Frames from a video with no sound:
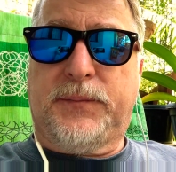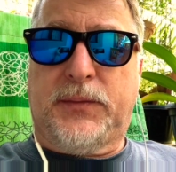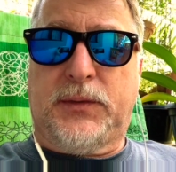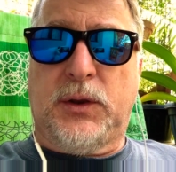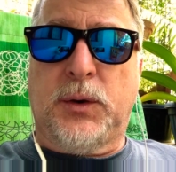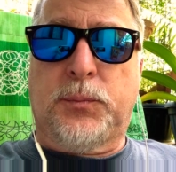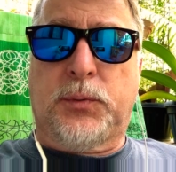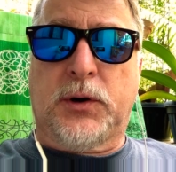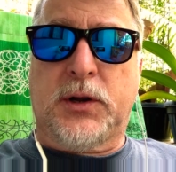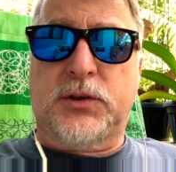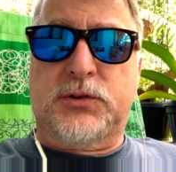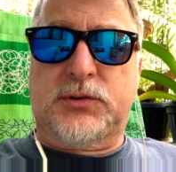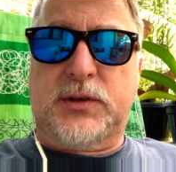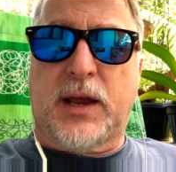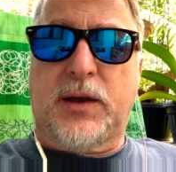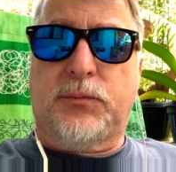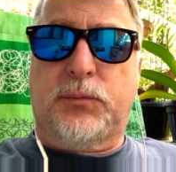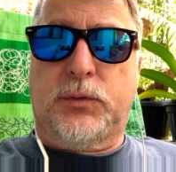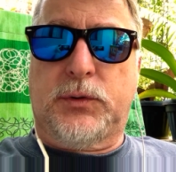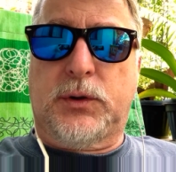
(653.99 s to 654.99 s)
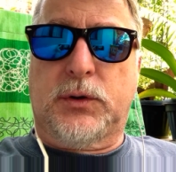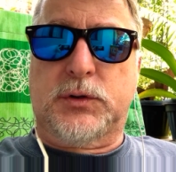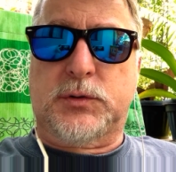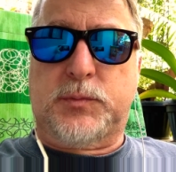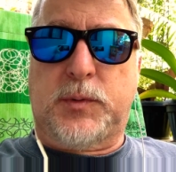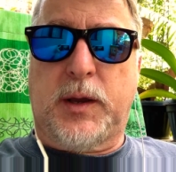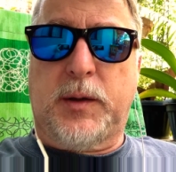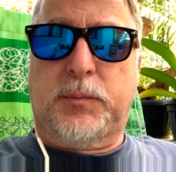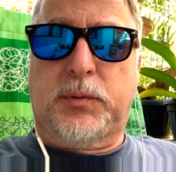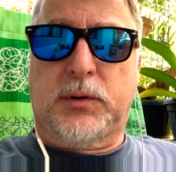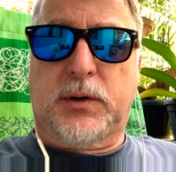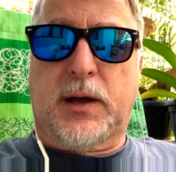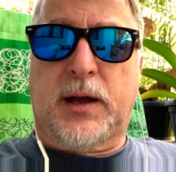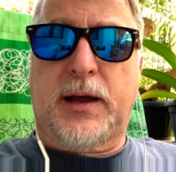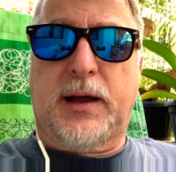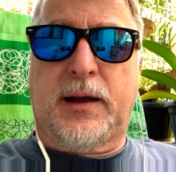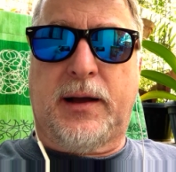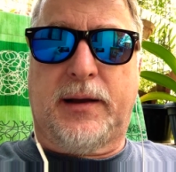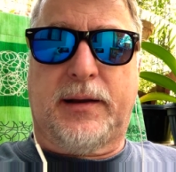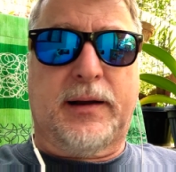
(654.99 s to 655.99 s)
you're pretty safe with those people.
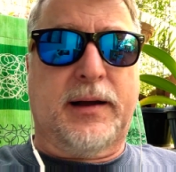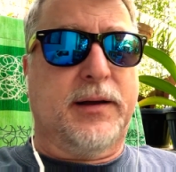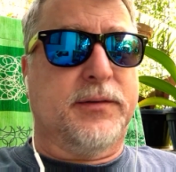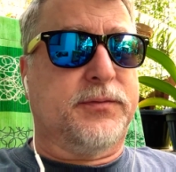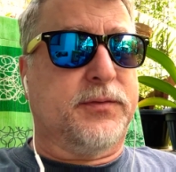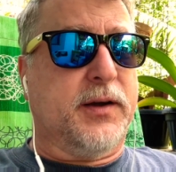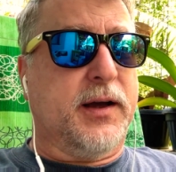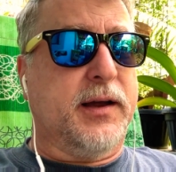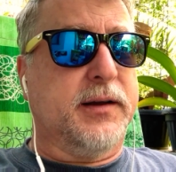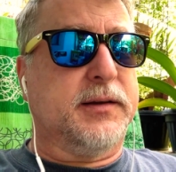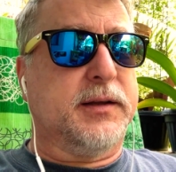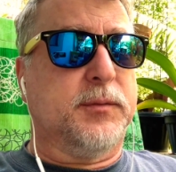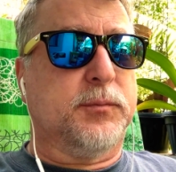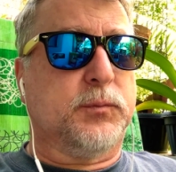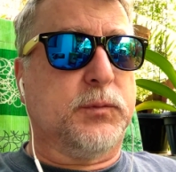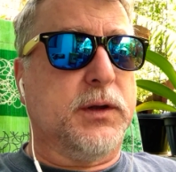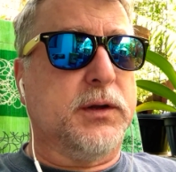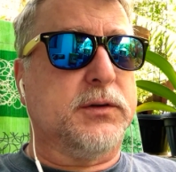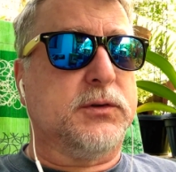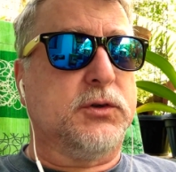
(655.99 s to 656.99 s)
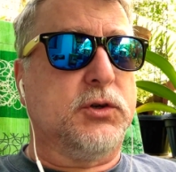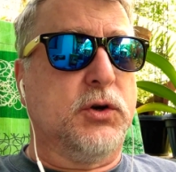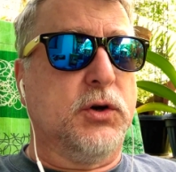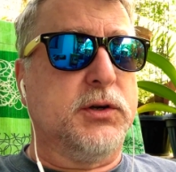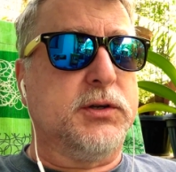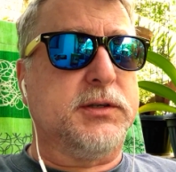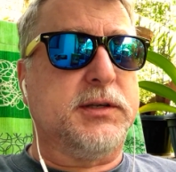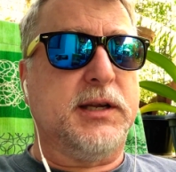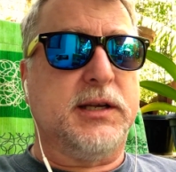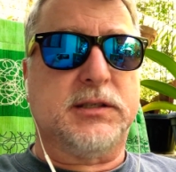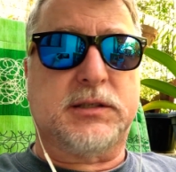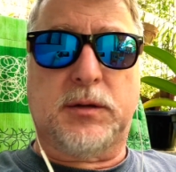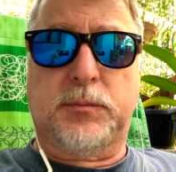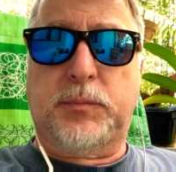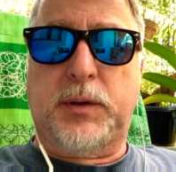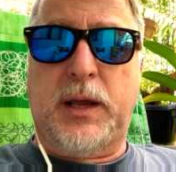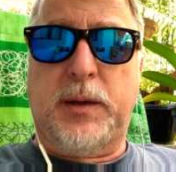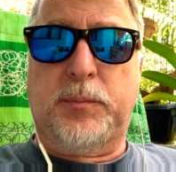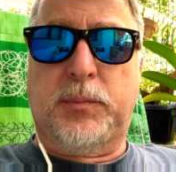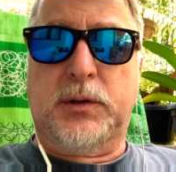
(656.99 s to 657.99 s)
I find they're good,
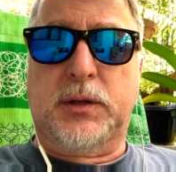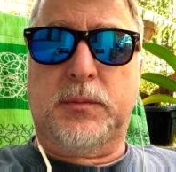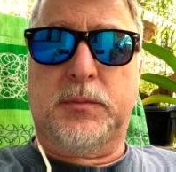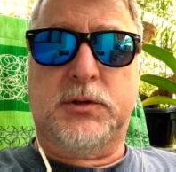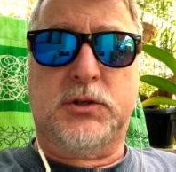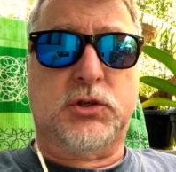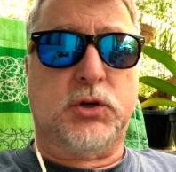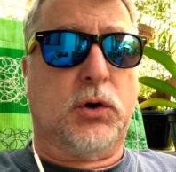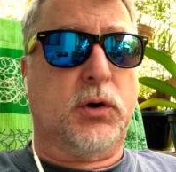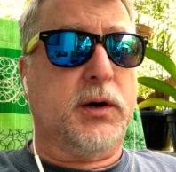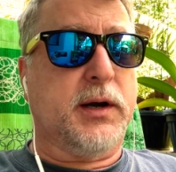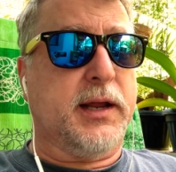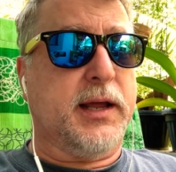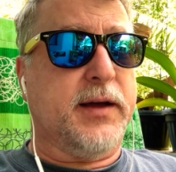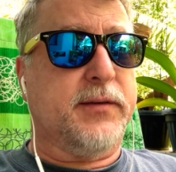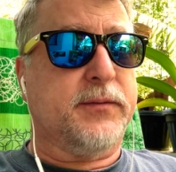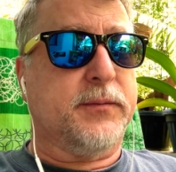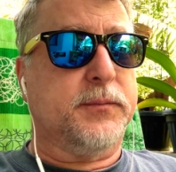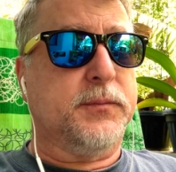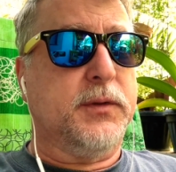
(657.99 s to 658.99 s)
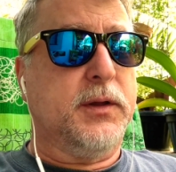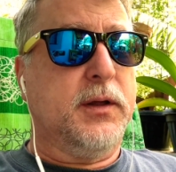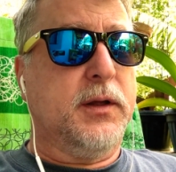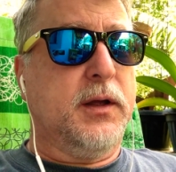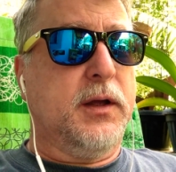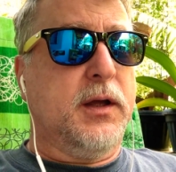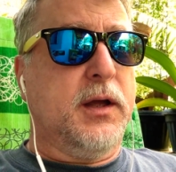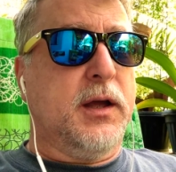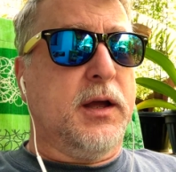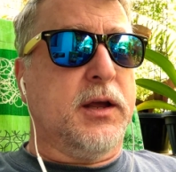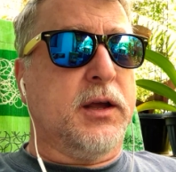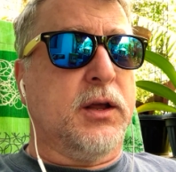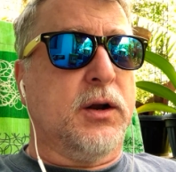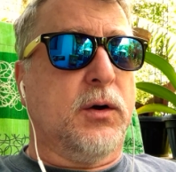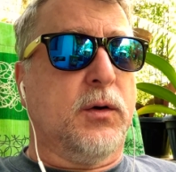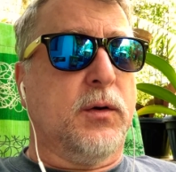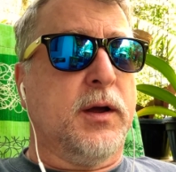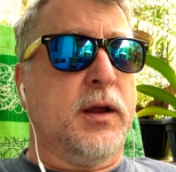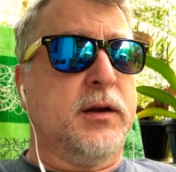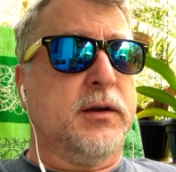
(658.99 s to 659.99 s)
decent people, the majority of them. You
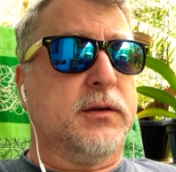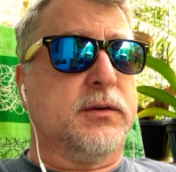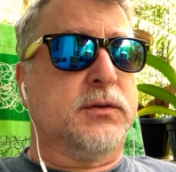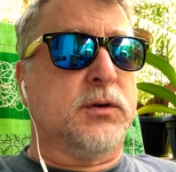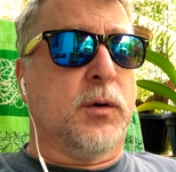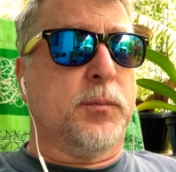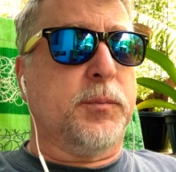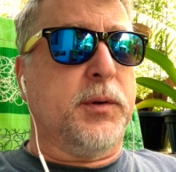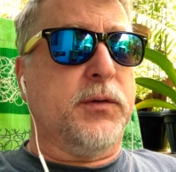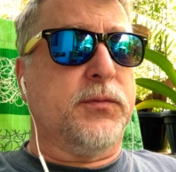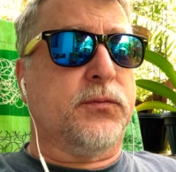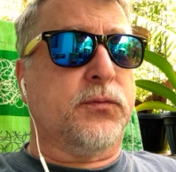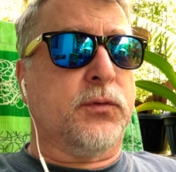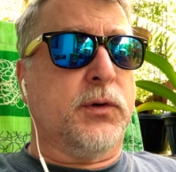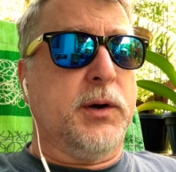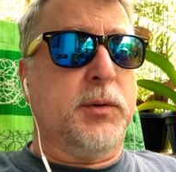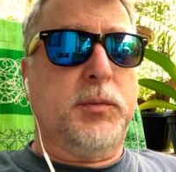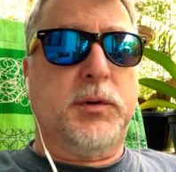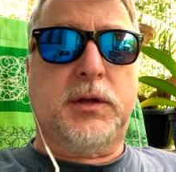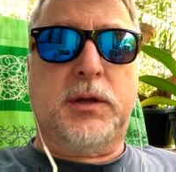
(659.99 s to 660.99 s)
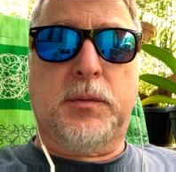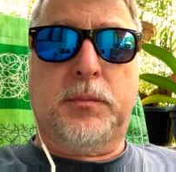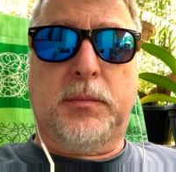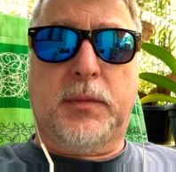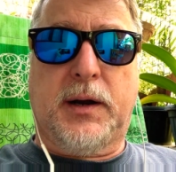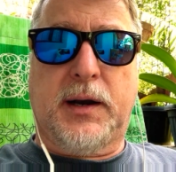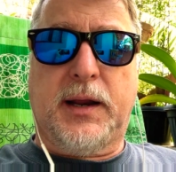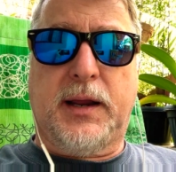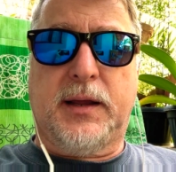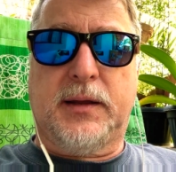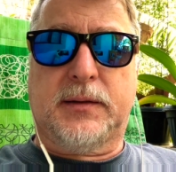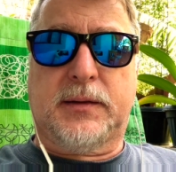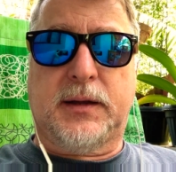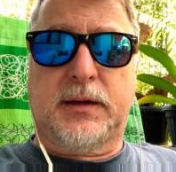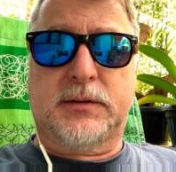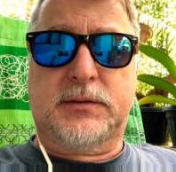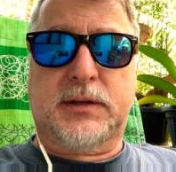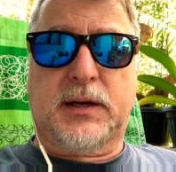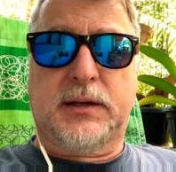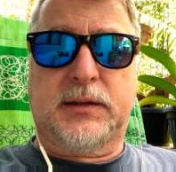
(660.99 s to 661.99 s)
know, and don't be free with your money and
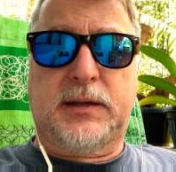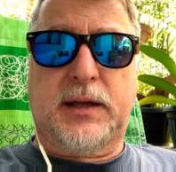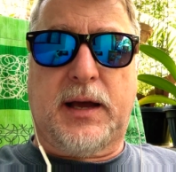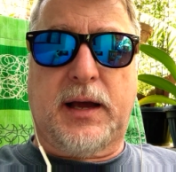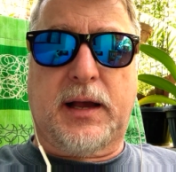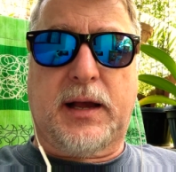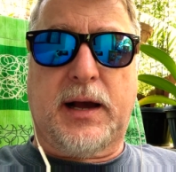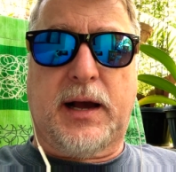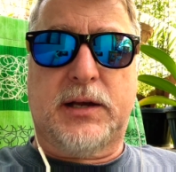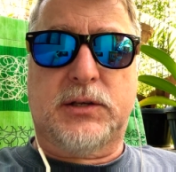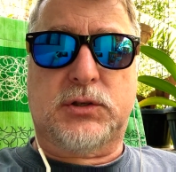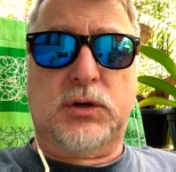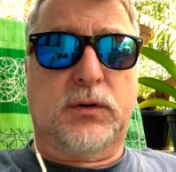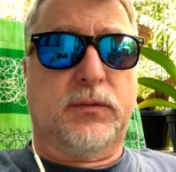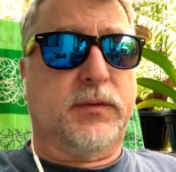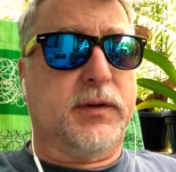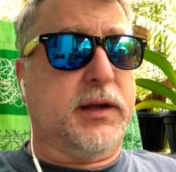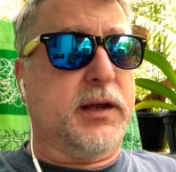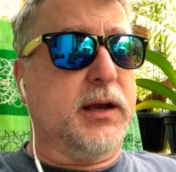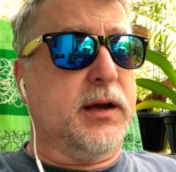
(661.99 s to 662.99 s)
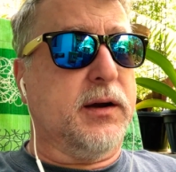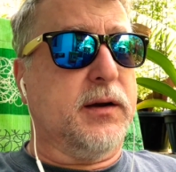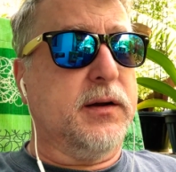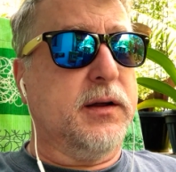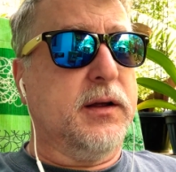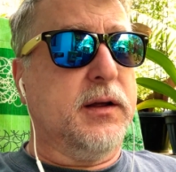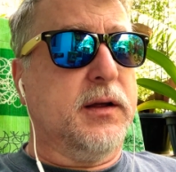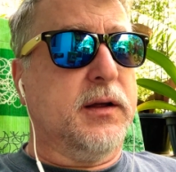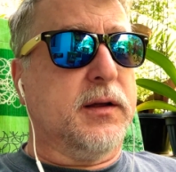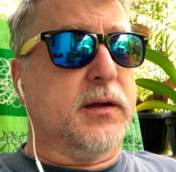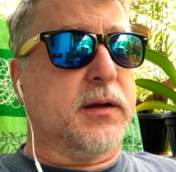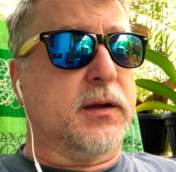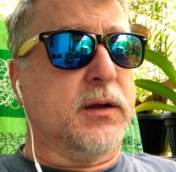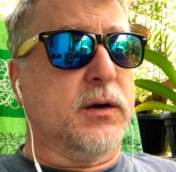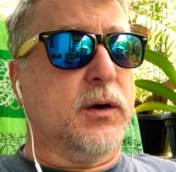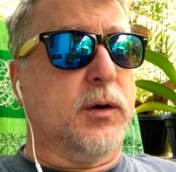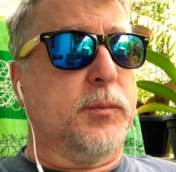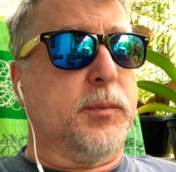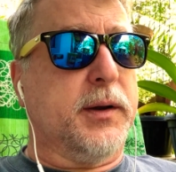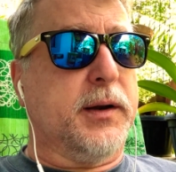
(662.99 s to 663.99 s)
things like that, guys, over here. You
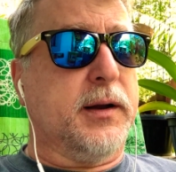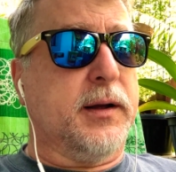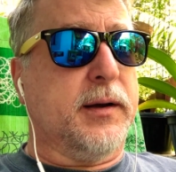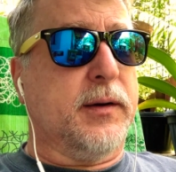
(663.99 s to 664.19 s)
know, but